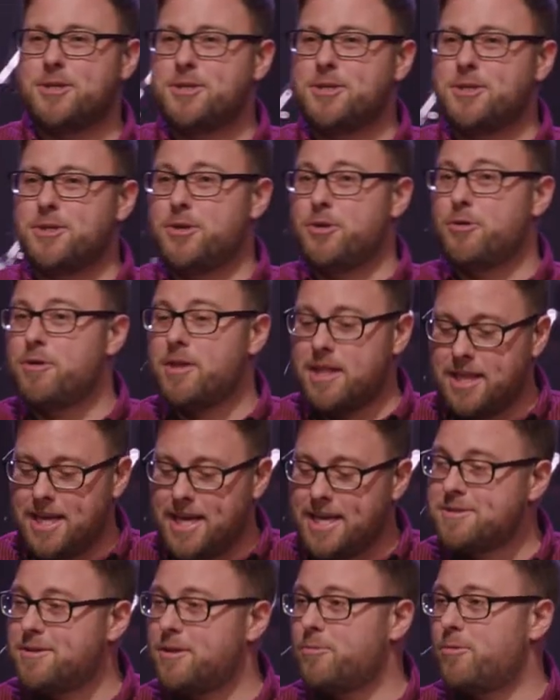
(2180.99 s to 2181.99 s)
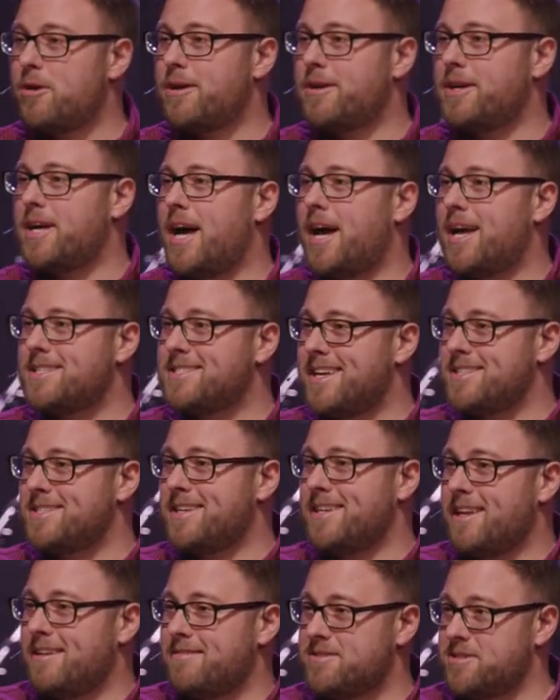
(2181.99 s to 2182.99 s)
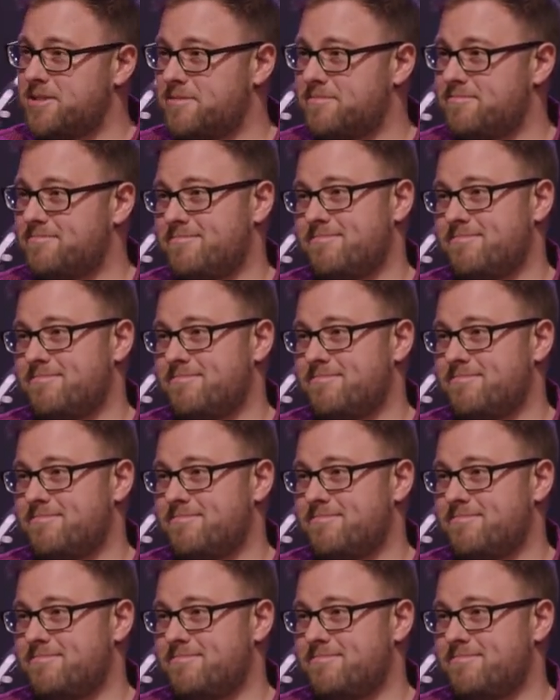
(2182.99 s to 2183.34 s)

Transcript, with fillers: to do the things in the Word of God, it's because He loves you.